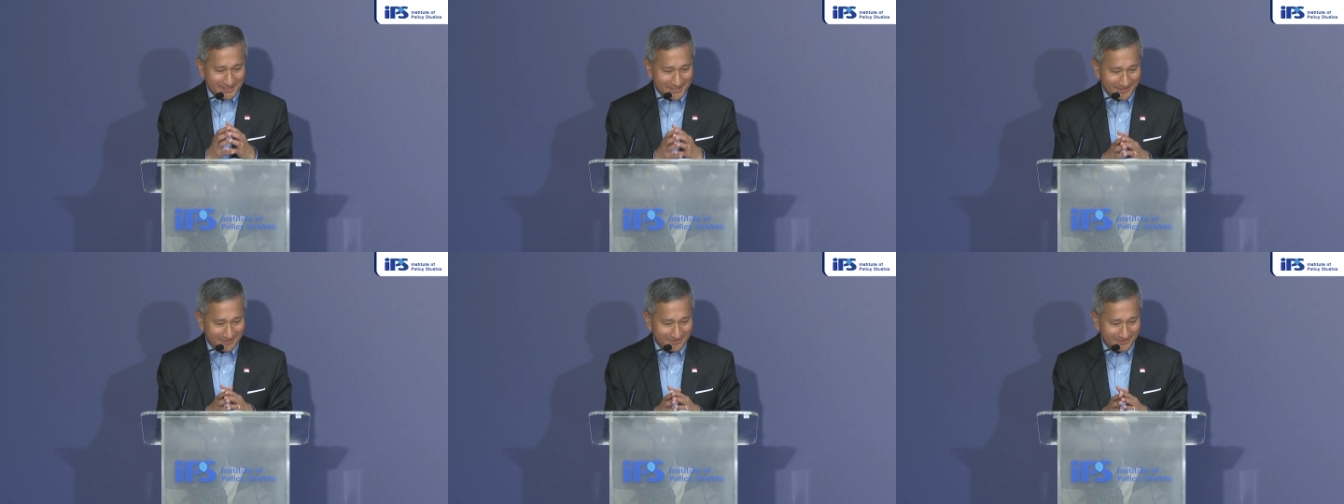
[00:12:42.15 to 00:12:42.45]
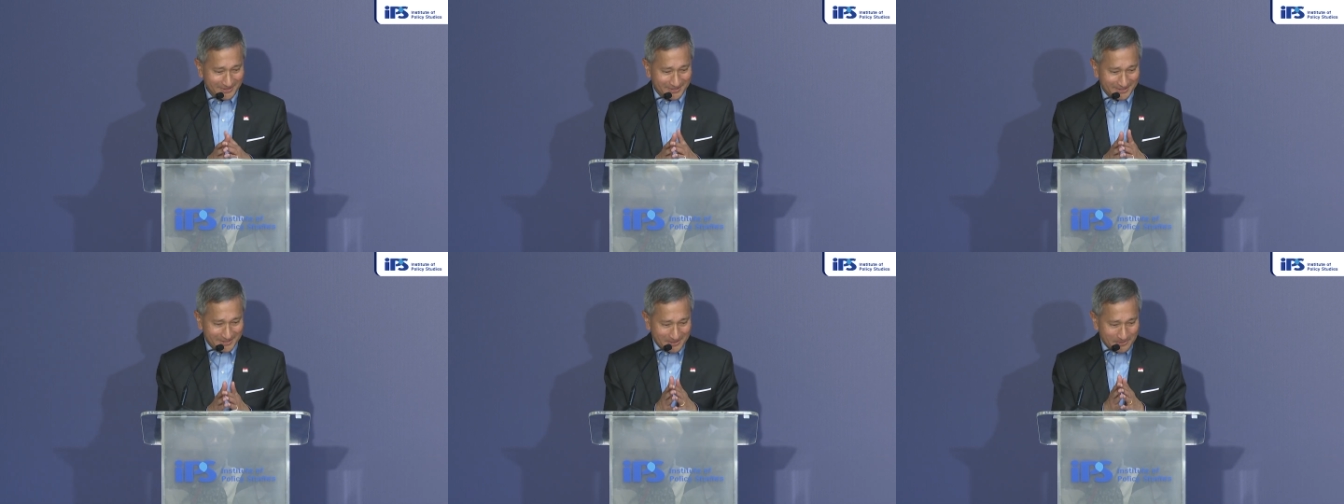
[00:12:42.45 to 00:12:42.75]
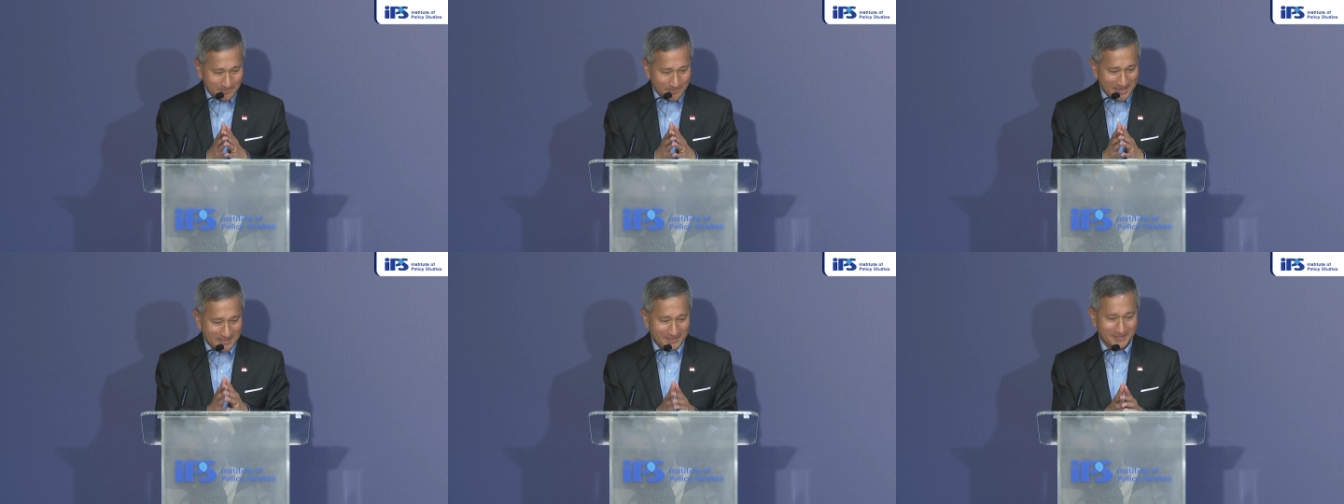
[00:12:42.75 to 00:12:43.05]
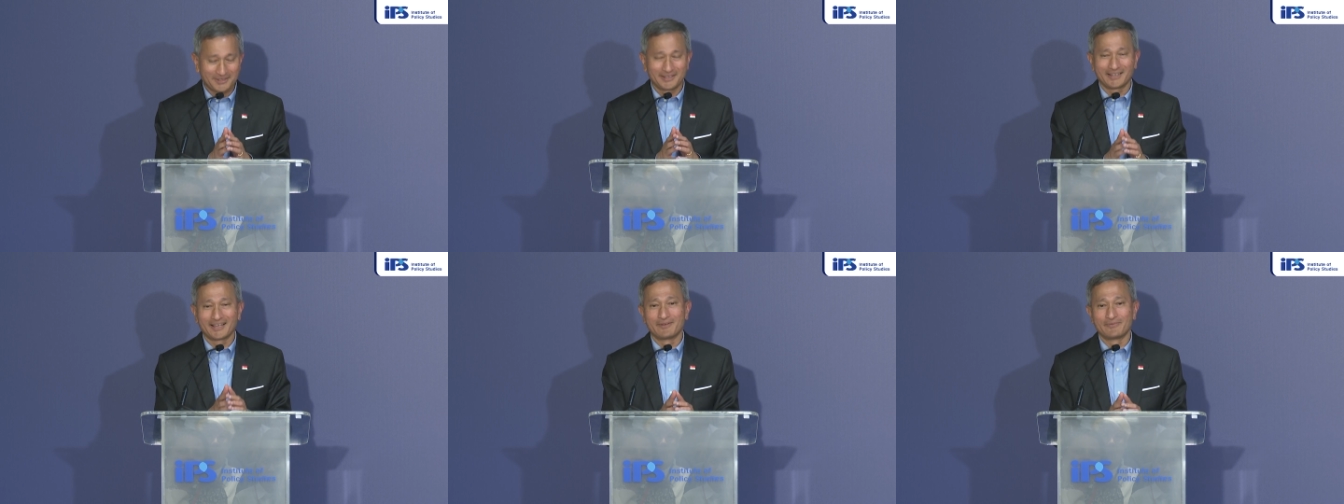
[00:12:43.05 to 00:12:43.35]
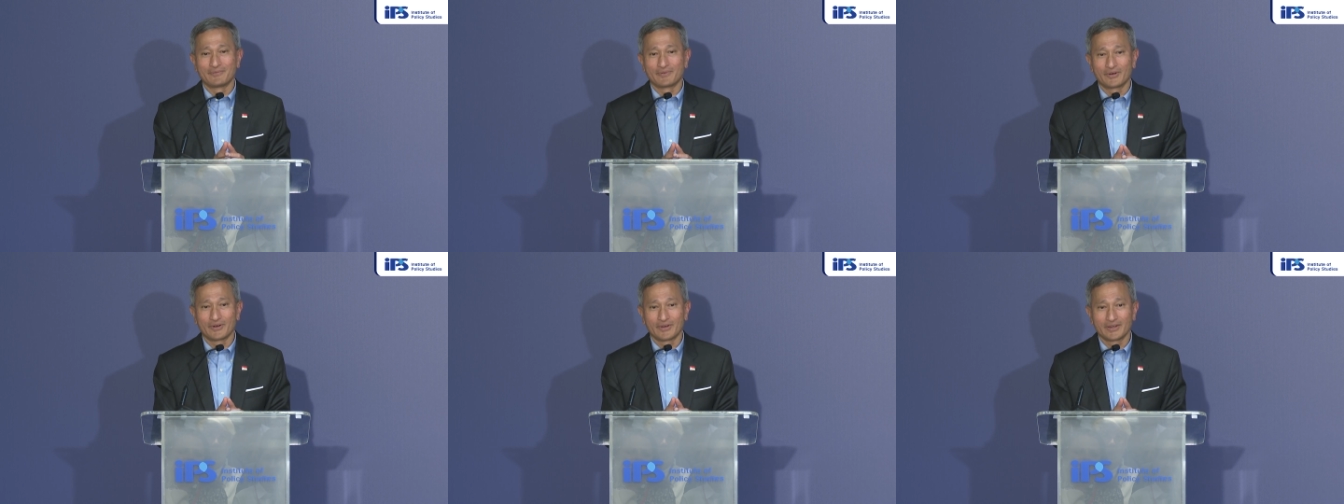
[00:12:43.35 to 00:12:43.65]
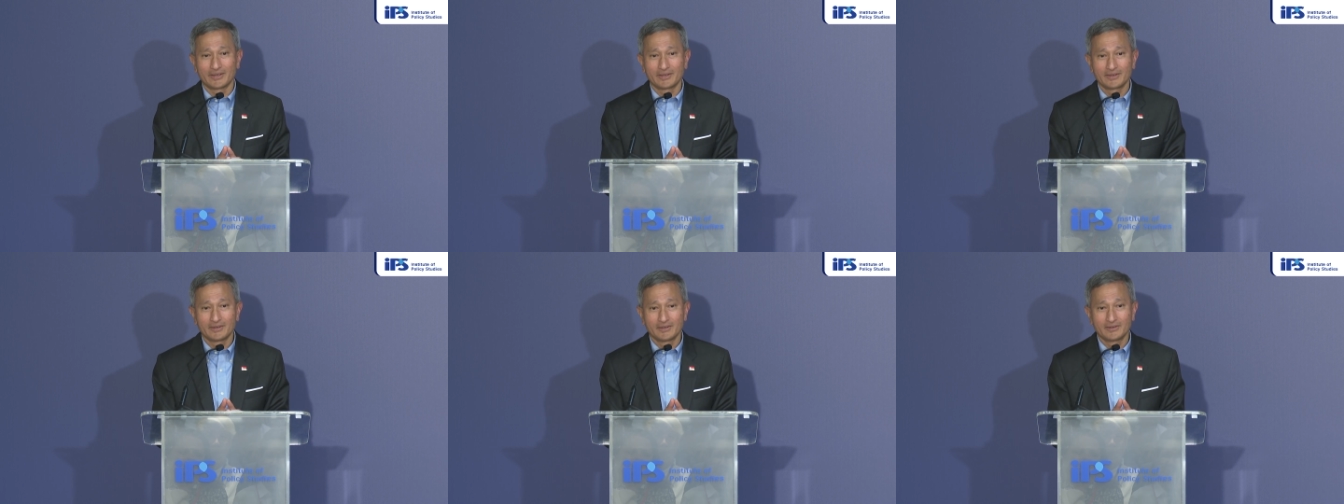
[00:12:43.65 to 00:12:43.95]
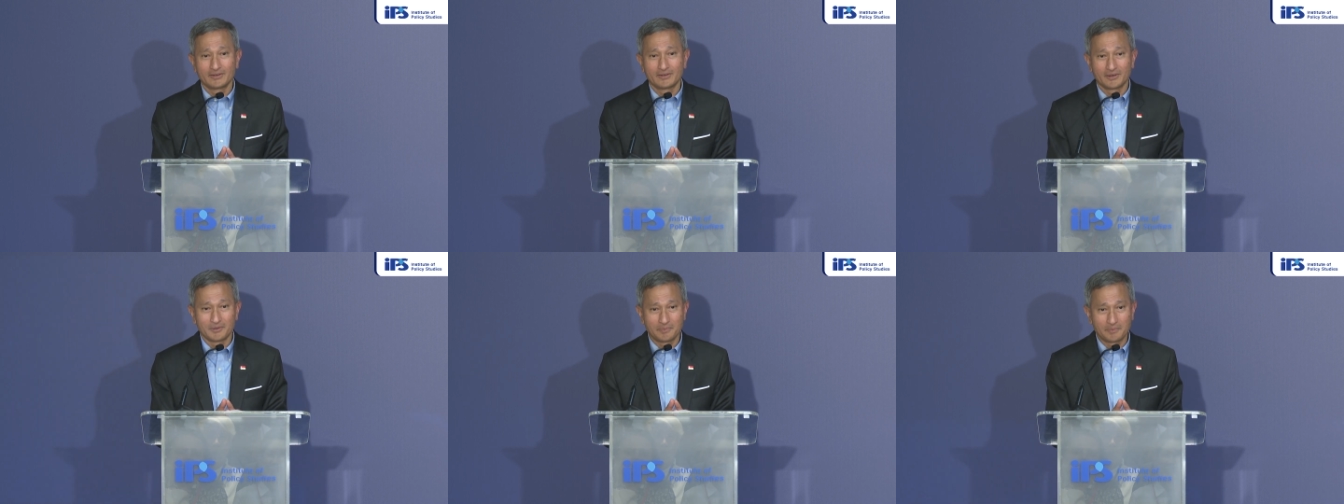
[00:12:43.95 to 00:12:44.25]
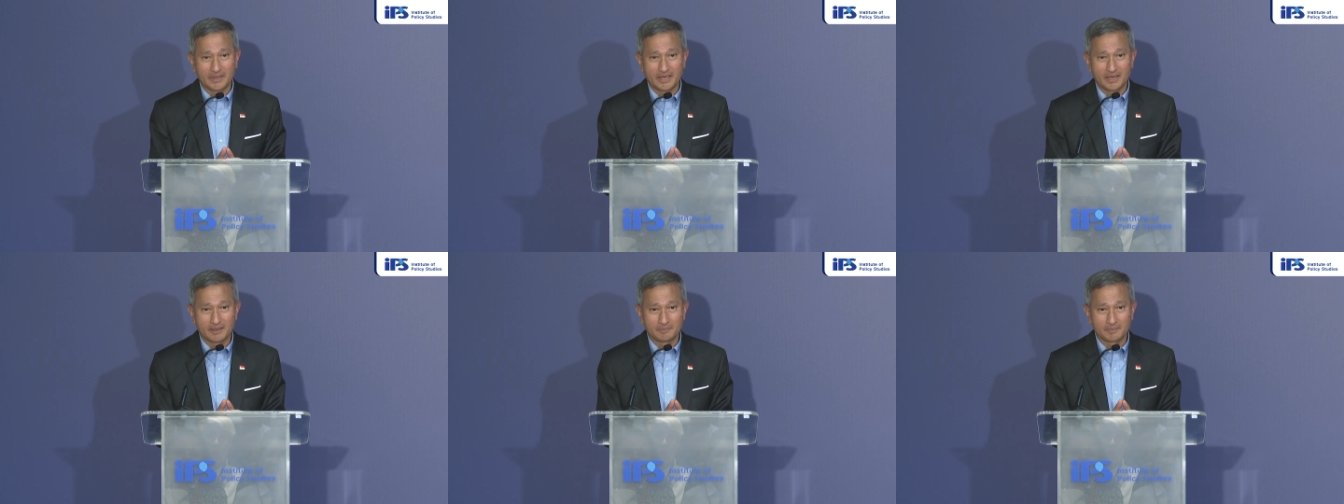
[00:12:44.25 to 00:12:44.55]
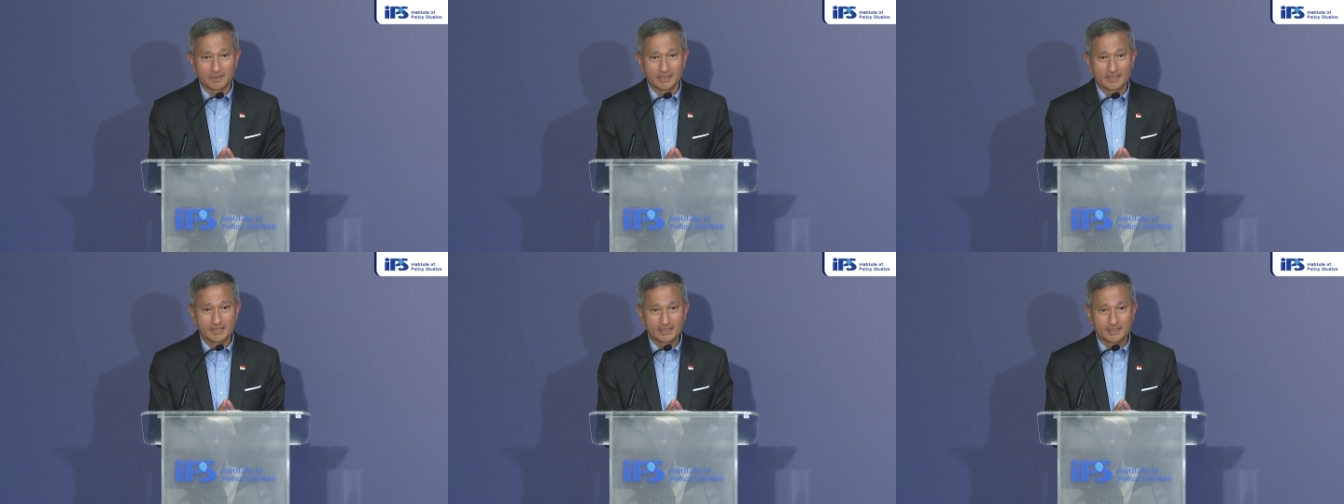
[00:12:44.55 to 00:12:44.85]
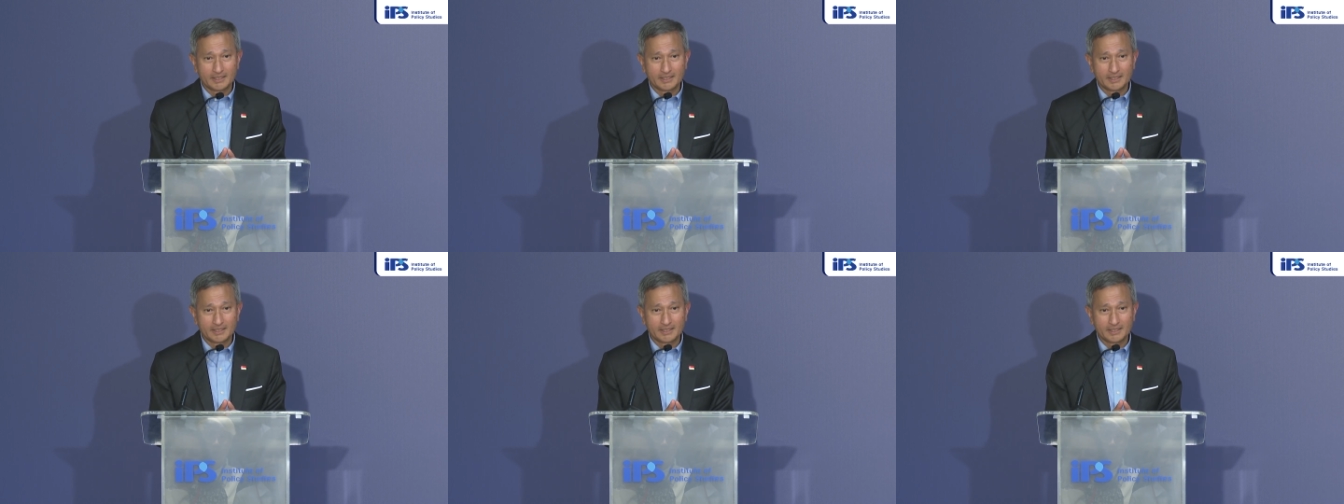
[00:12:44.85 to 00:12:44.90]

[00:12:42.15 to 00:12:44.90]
General's Special Envoy on Myanmar,